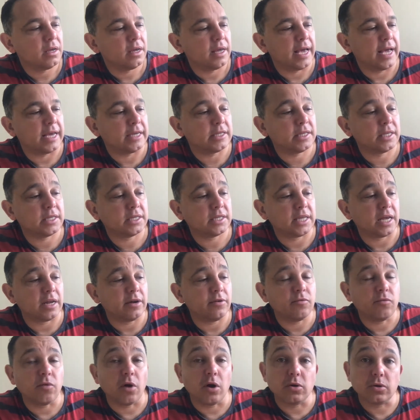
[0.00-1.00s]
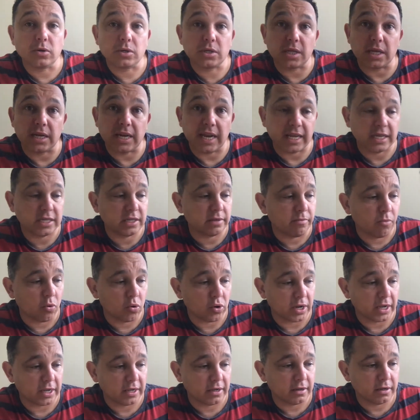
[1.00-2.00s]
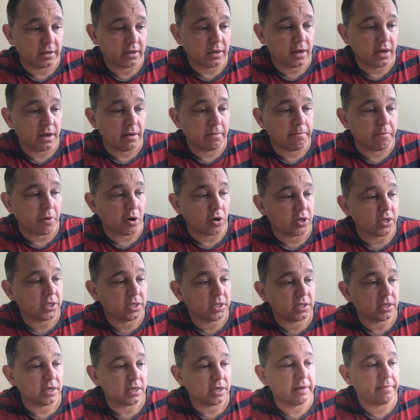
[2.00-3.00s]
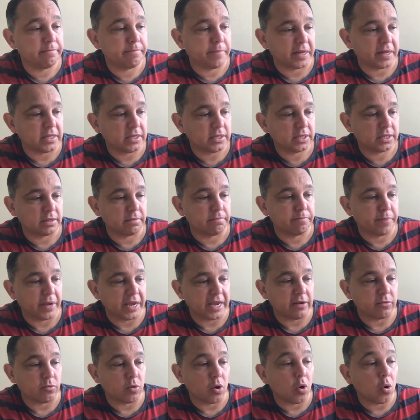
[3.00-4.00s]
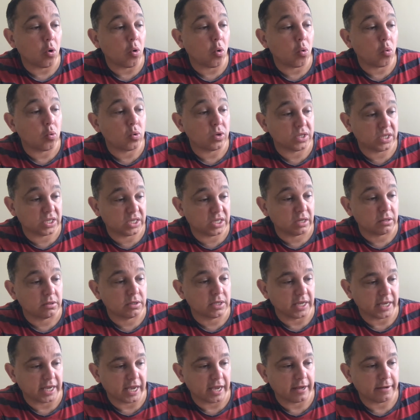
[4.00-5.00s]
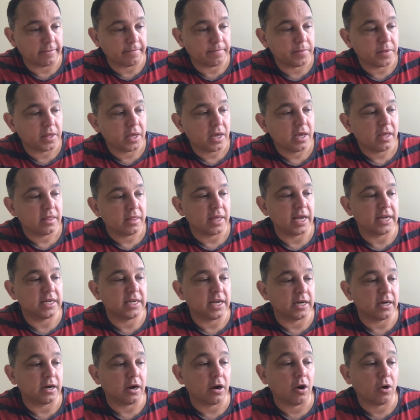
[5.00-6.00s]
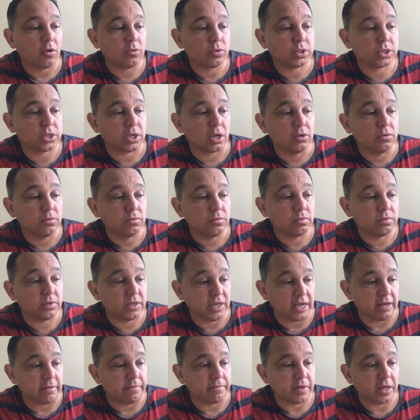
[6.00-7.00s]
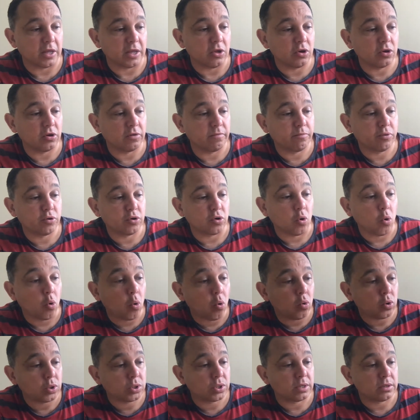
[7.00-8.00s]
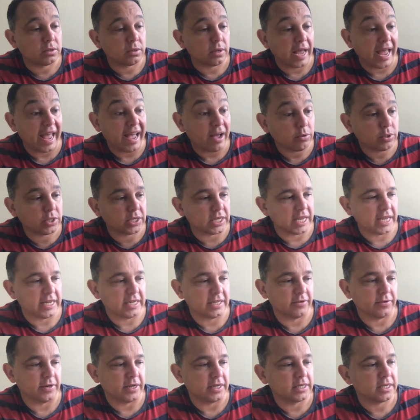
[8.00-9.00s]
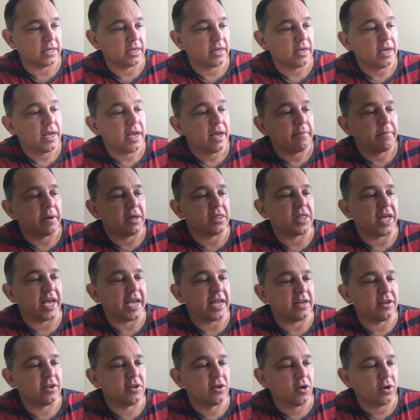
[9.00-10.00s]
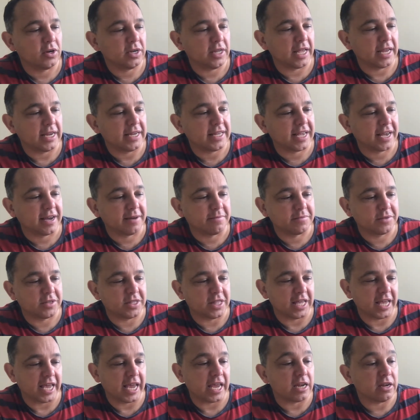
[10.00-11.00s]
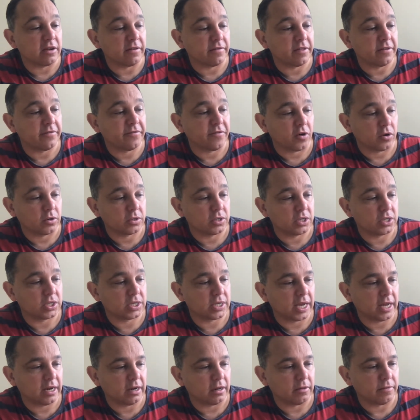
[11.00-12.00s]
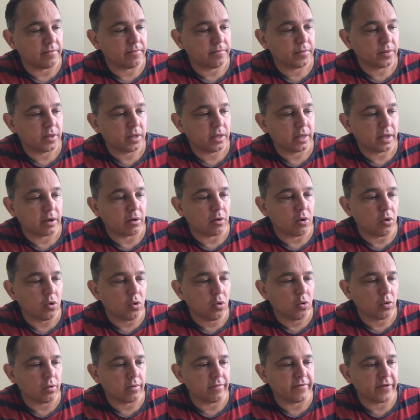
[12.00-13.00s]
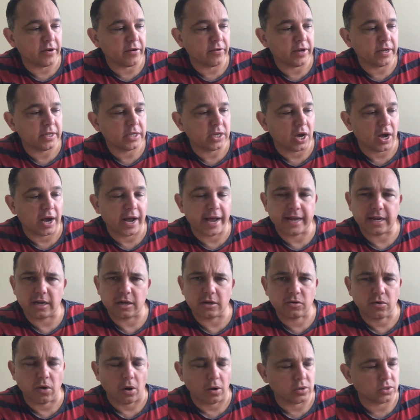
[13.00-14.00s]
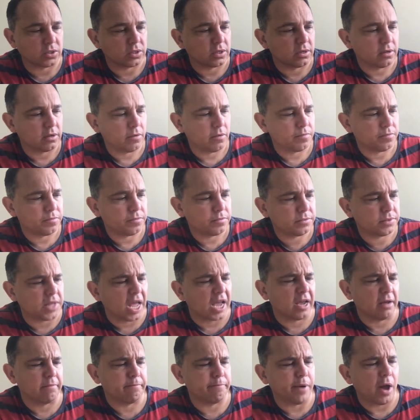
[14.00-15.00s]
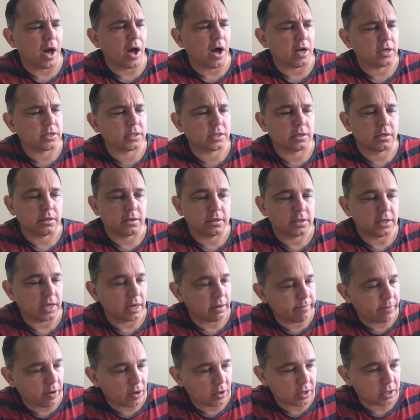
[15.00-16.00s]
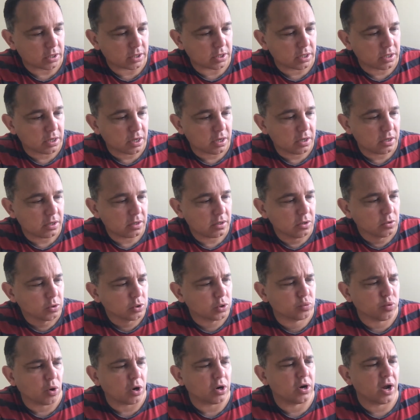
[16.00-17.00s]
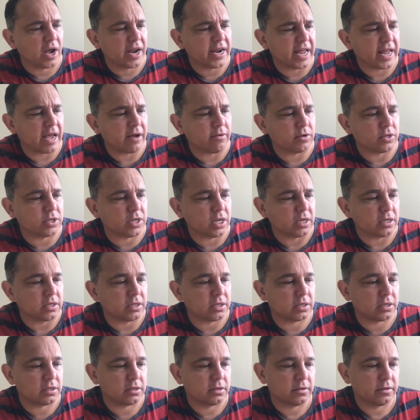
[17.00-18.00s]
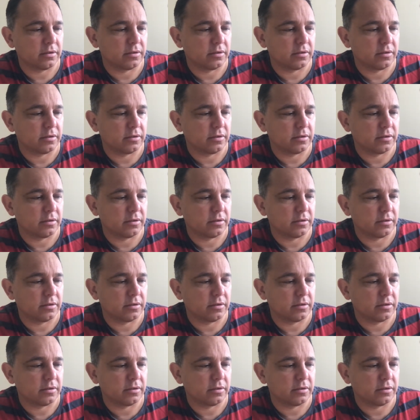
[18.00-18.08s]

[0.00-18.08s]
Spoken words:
As the sun rose the next morning, Boggis and Bunce and Bean were still digging. They had dug a hole so deep that you could put a house into it, but they had not yet come to the end of the fox's tunnel. They were all very tired and cross. Dang and blast, said Boggis. Whose rotten idea was this?